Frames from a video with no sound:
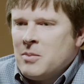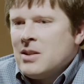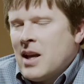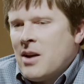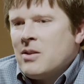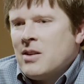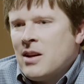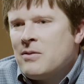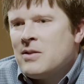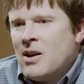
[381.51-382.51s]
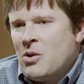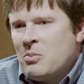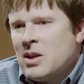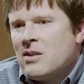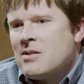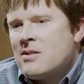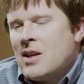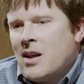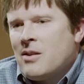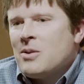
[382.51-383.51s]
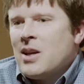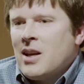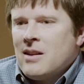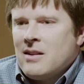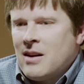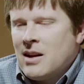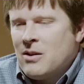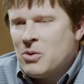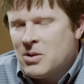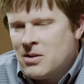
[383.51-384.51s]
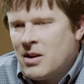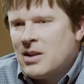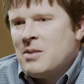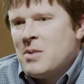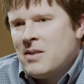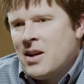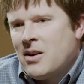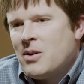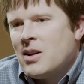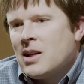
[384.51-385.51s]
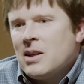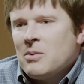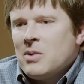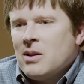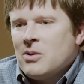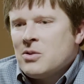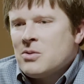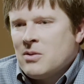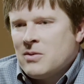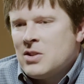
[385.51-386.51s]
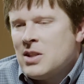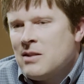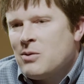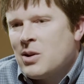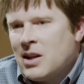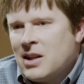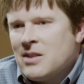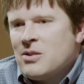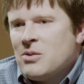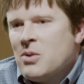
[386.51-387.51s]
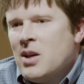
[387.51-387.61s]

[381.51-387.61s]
it down enough to help me understand, okay, I know what you're talking about now, and I can, sort of achieve what I need to.